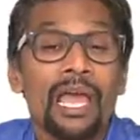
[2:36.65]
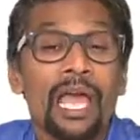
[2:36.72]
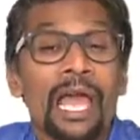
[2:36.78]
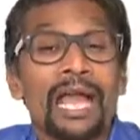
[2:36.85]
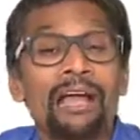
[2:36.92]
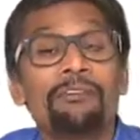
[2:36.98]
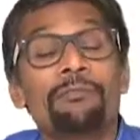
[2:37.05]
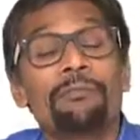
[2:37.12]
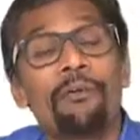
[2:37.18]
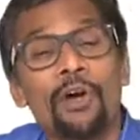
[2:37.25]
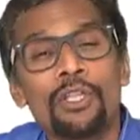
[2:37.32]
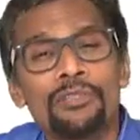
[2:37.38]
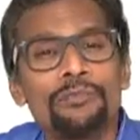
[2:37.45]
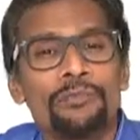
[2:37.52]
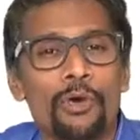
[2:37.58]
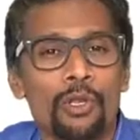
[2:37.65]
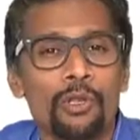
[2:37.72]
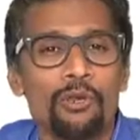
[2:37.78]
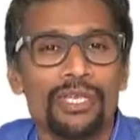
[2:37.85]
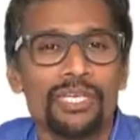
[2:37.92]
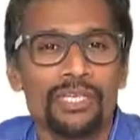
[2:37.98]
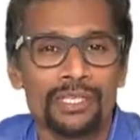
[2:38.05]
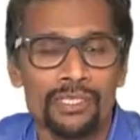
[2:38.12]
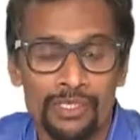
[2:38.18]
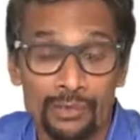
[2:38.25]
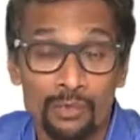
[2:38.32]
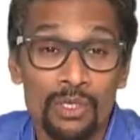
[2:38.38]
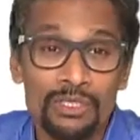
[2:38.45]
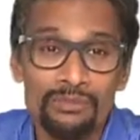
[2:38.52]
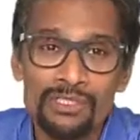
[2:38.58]
And for the following year,
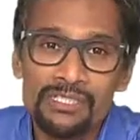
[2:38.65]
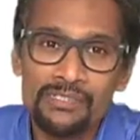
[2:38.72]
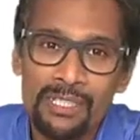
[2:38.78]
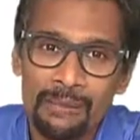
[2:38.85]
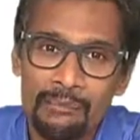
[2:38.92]
whatever is the